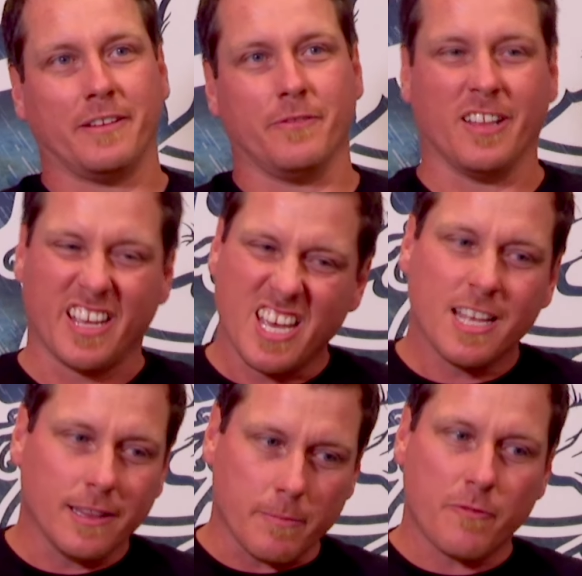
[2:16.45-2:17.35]
They're like,
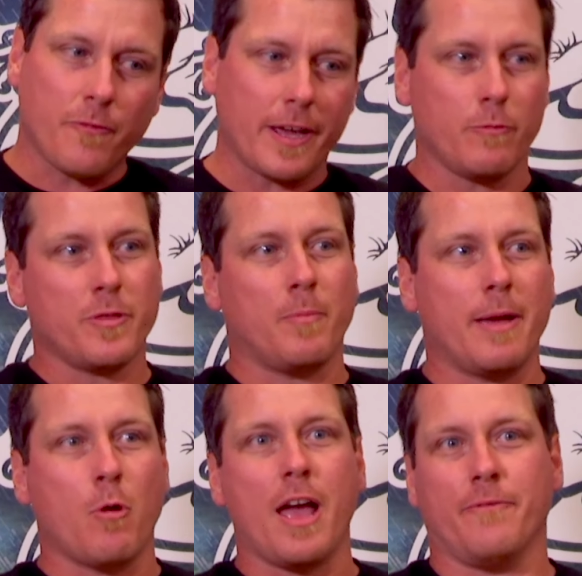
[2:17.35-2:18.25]
let me fight with my
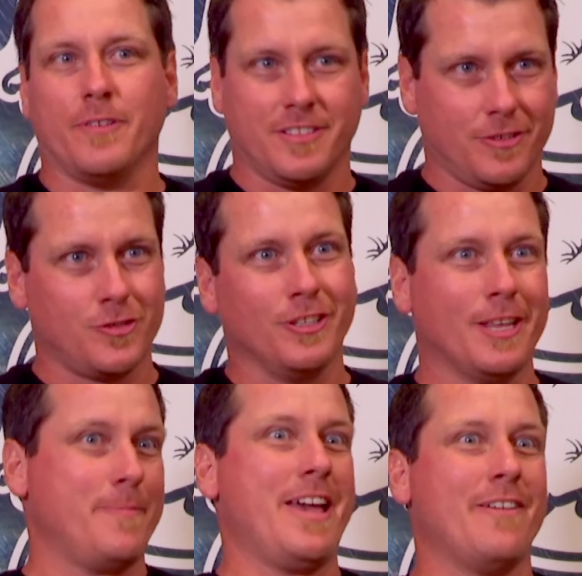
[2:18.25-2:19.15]
wife until she'll
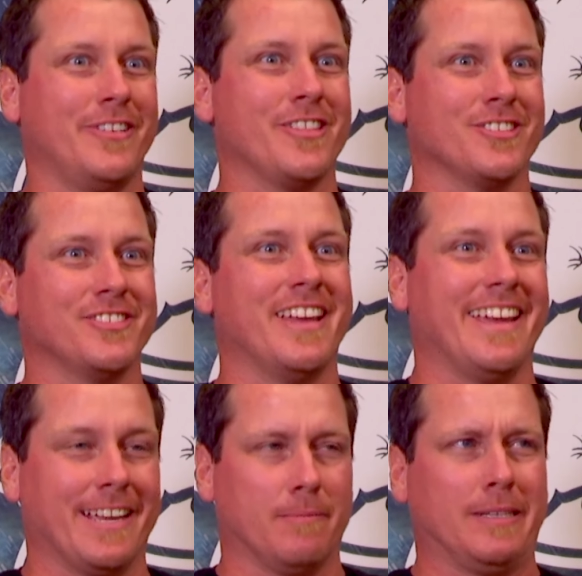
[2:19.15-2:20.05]
let me have another
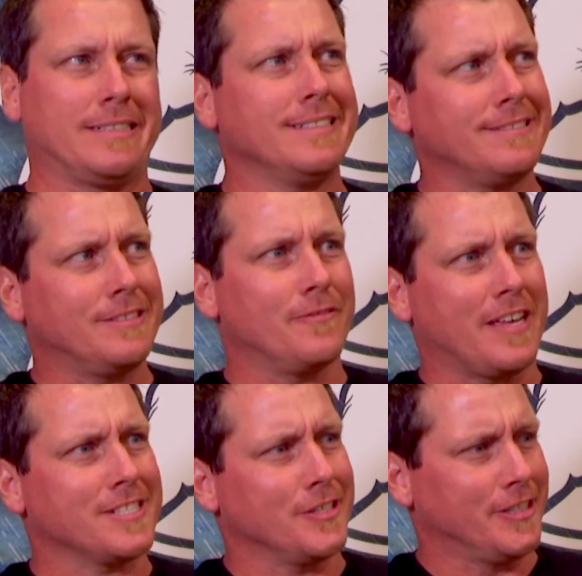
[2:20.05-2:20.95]
snake. I'm like, I don't know if
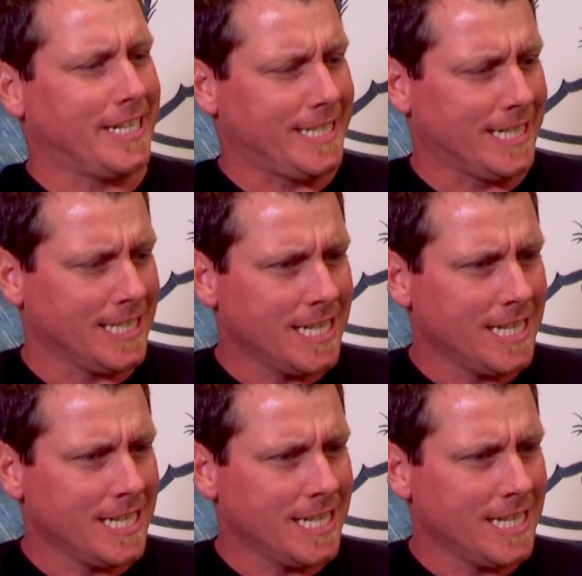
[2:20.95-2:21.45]
that's a good idea.